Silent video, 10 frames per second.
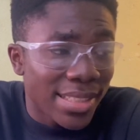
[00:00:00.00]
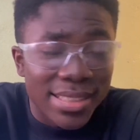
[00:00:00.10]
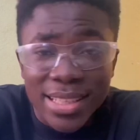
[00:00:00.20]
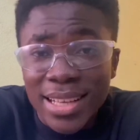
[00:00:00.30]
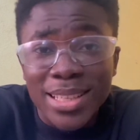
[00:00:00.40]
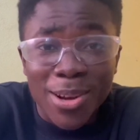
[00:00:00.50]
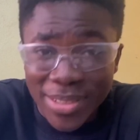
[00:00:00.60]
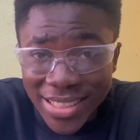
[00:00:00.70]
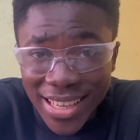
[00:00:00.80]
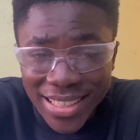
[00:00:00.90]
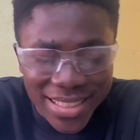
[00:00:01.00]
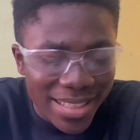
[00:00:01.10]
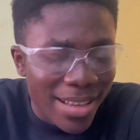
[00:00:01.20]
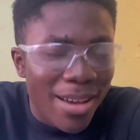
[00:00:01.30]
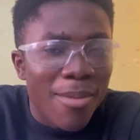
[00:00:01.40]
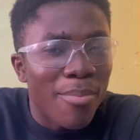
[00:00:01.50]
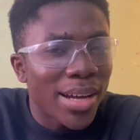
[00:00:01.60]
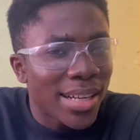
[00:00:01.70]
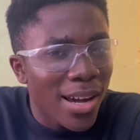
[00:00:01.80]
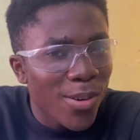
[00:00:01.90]
That's how it dies. But
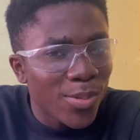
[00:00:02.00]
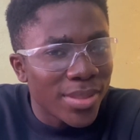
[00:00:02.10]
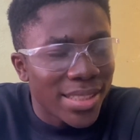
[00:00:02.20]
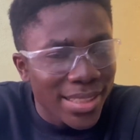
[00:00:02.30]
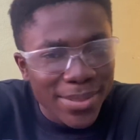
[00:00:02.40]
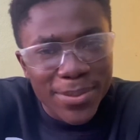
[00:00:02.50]
now this